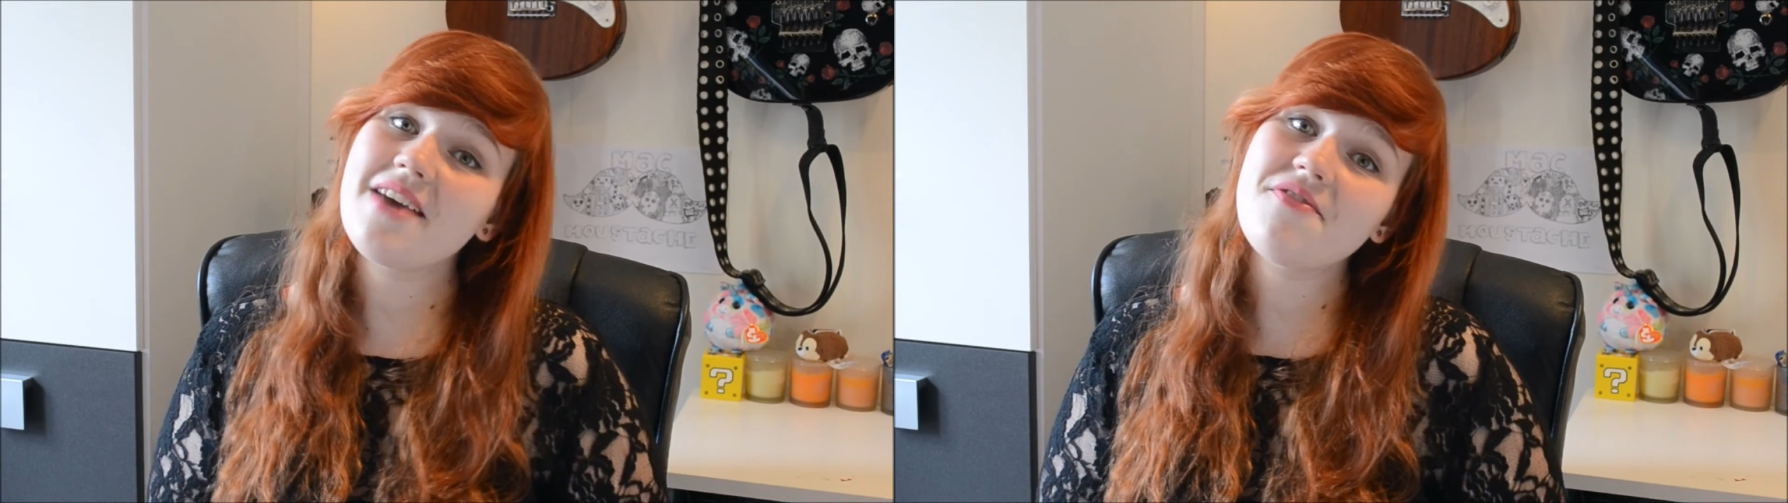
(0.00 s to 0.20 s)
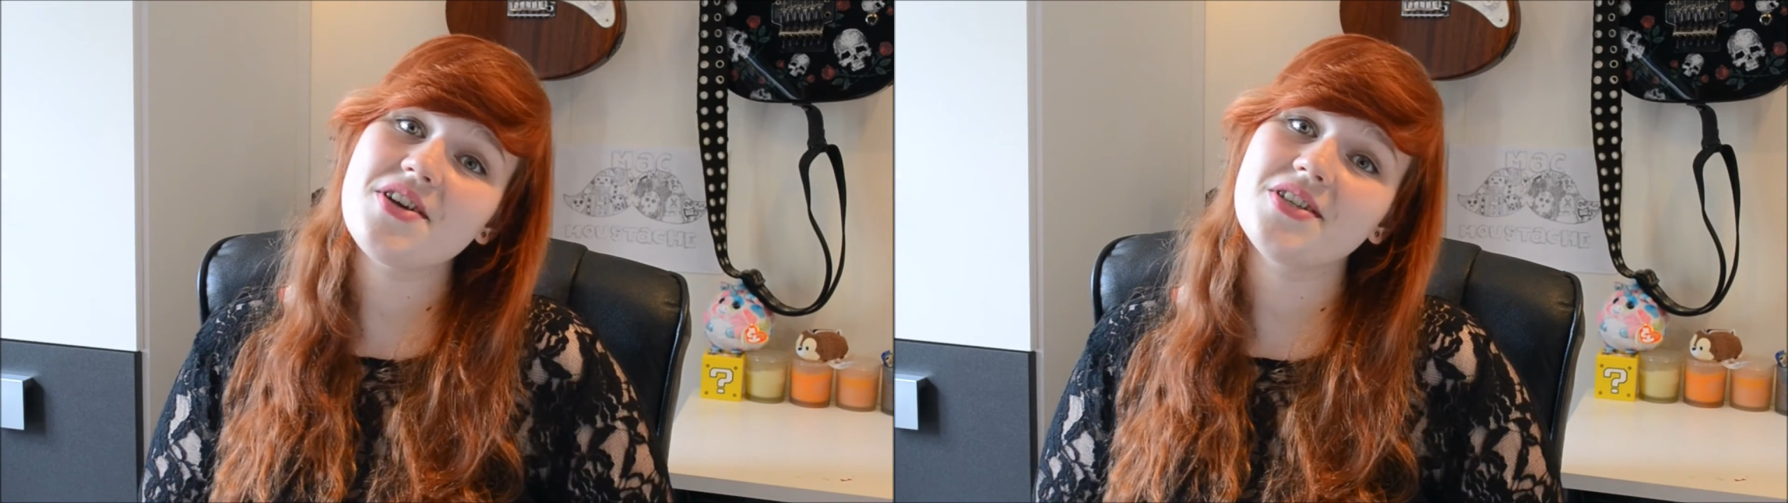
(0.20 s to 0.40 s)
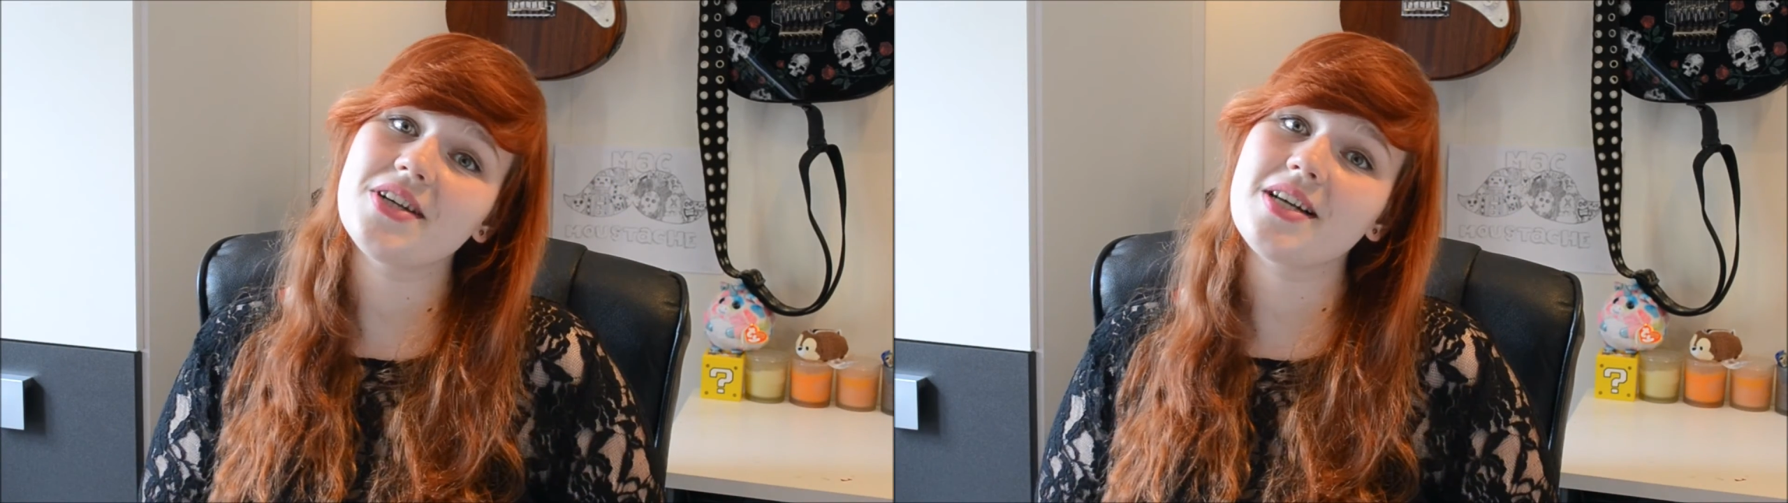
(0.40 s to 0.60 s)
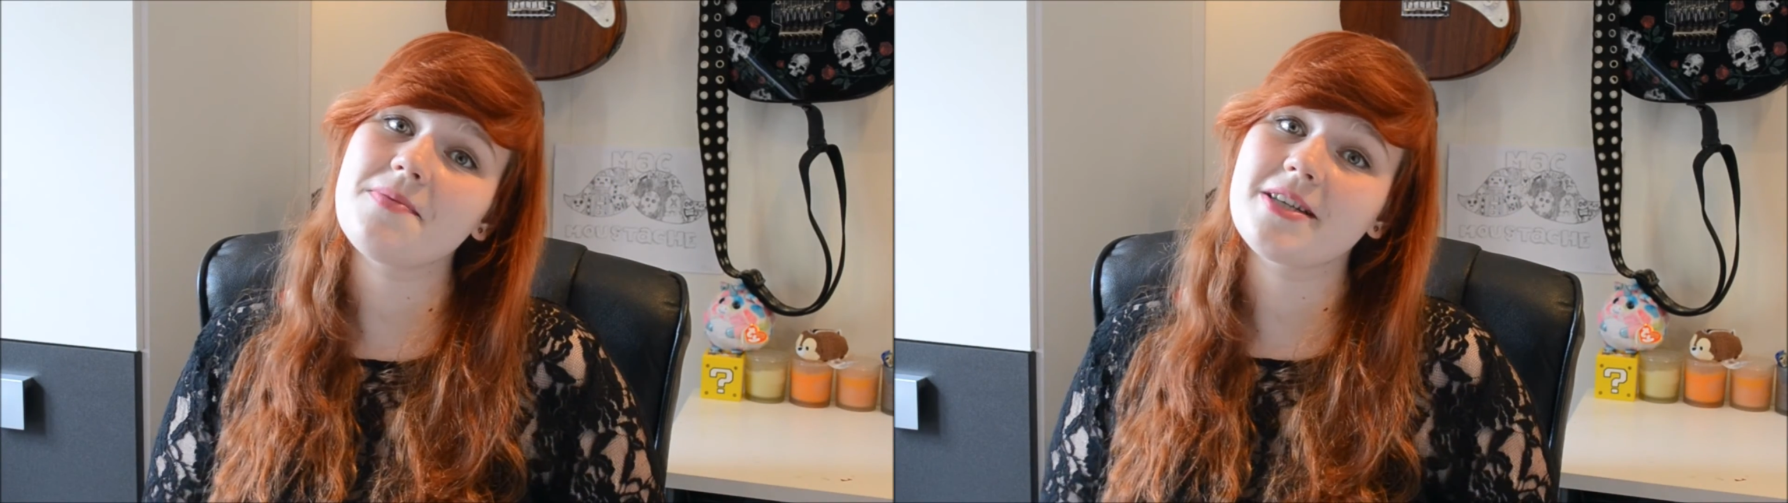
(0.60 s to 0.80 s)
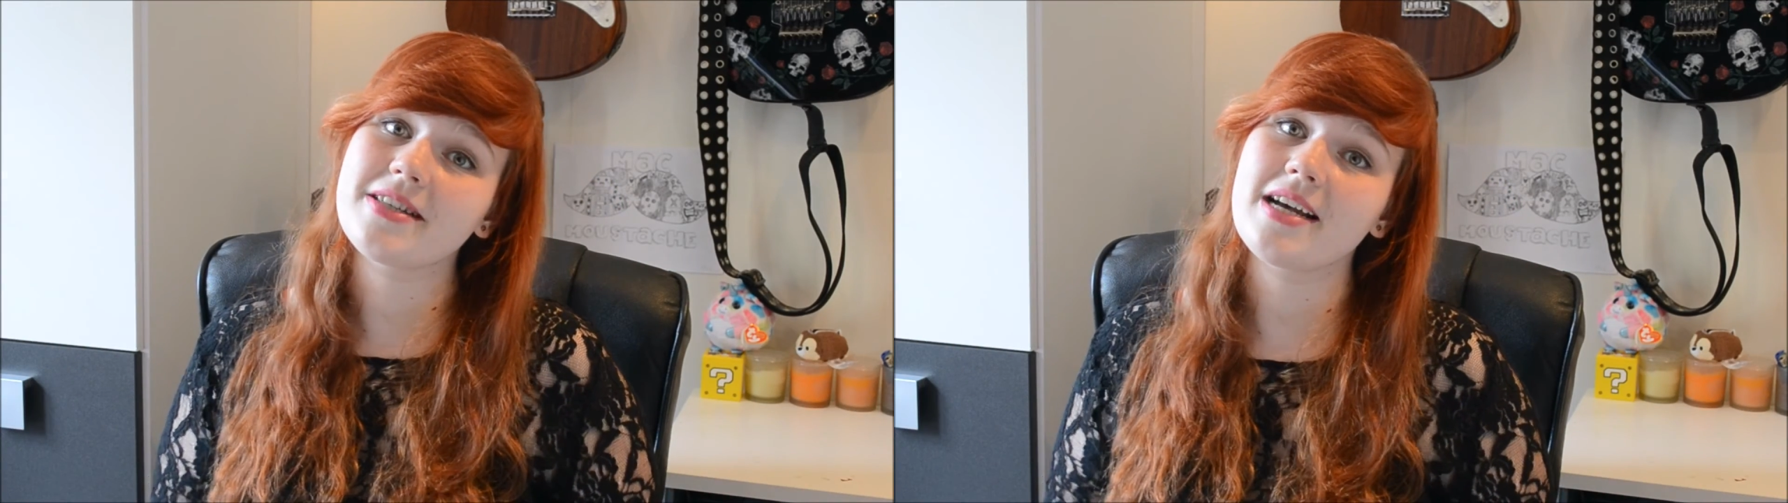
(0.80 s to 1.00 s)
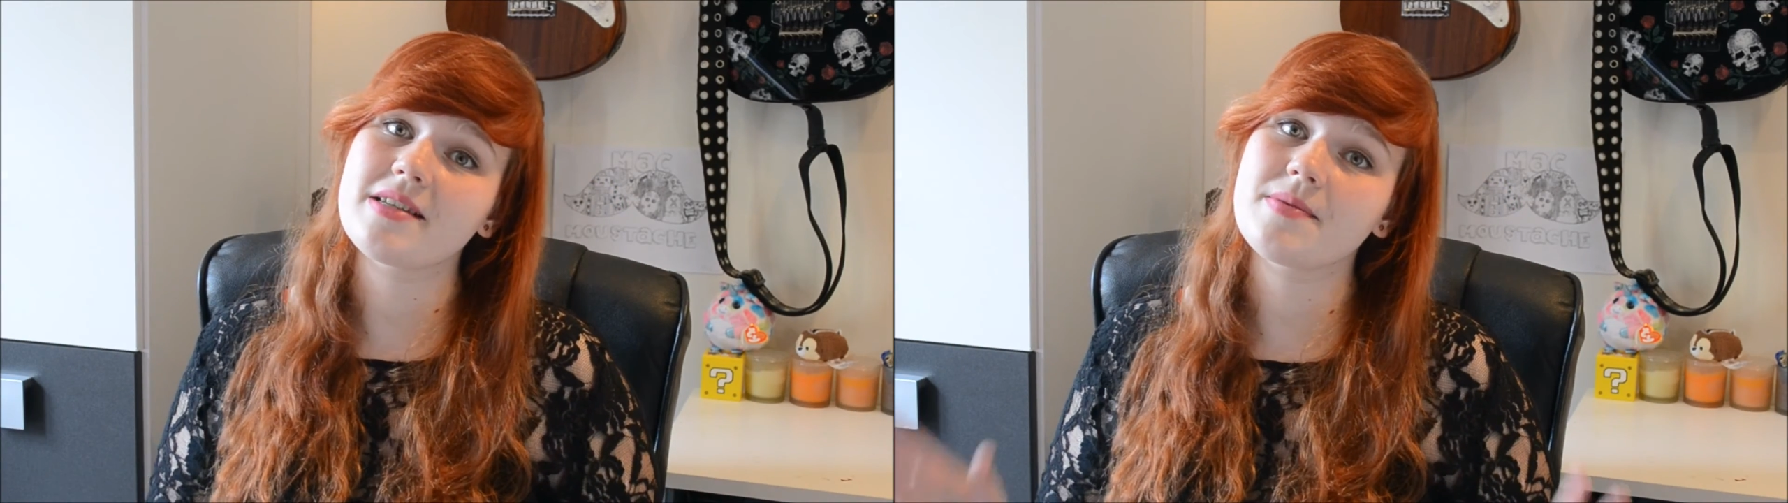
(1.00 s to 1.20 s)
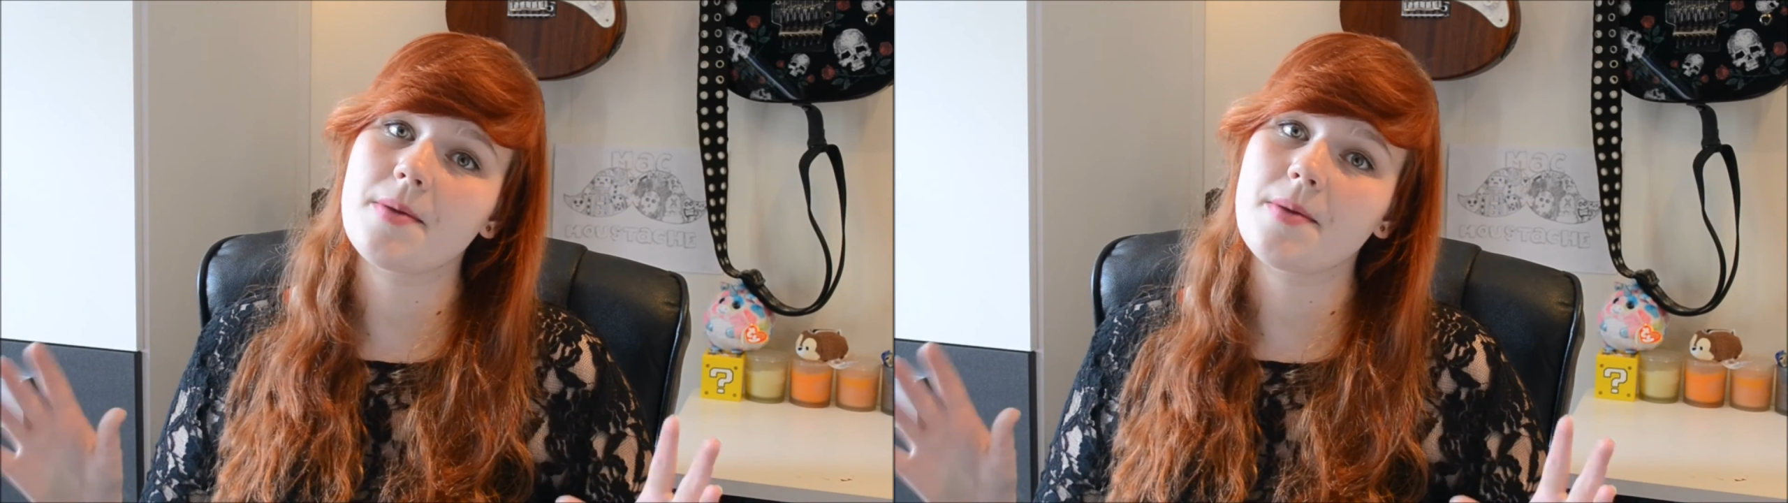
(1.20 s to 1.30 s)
if you enjoyed it because it helps